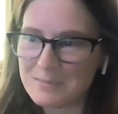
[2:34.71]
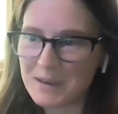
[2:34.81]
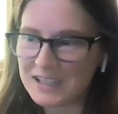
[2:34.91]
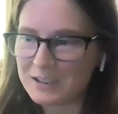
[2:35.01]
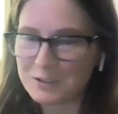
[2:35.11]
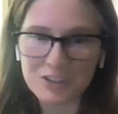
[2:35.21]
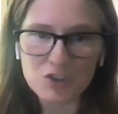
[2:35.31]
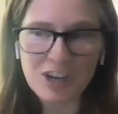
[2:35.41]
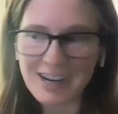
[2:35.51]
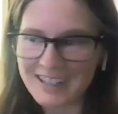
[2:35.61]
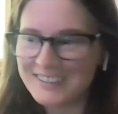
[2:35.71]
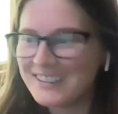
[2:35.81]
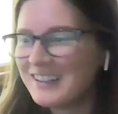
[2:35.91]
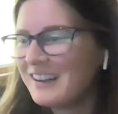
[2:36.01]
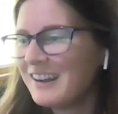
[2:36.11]
to make it really
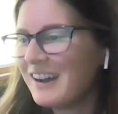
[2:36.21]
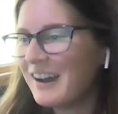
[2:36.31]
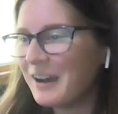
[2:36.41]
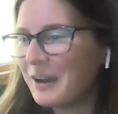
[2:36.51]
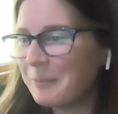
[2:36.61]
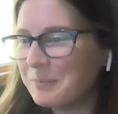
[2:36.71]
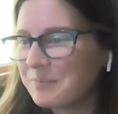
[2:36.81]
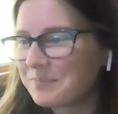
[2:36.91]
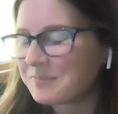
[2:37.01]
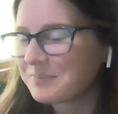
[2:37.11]
shine. Wow,